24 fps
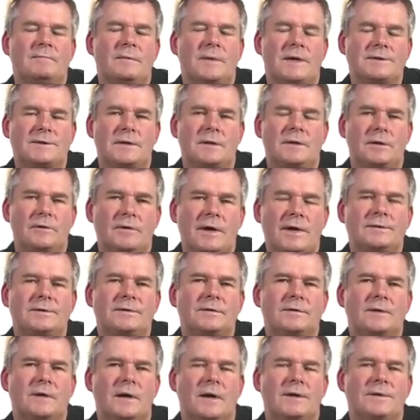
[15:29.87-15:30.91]
muscular
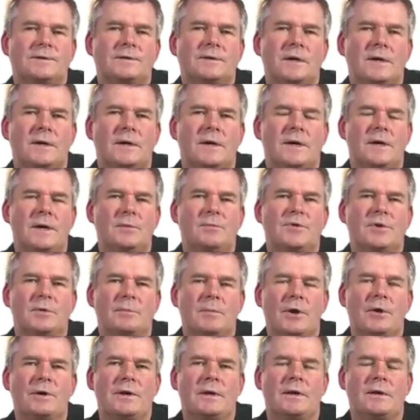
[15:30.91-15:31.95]
exercise in
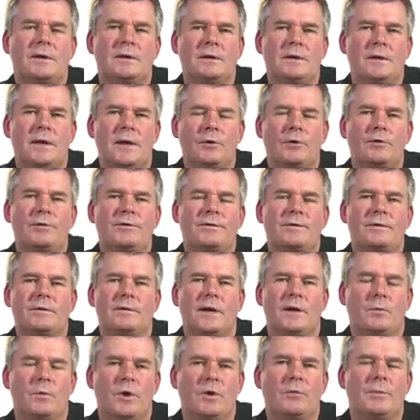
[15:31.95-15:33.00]
promoting health
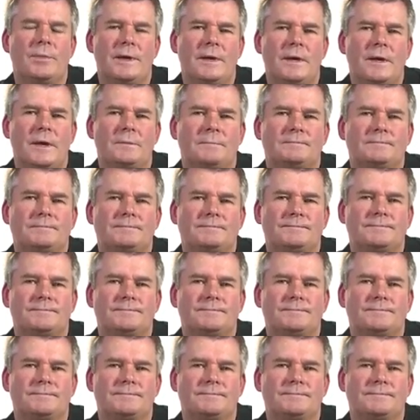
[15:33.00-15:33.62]
and well-being.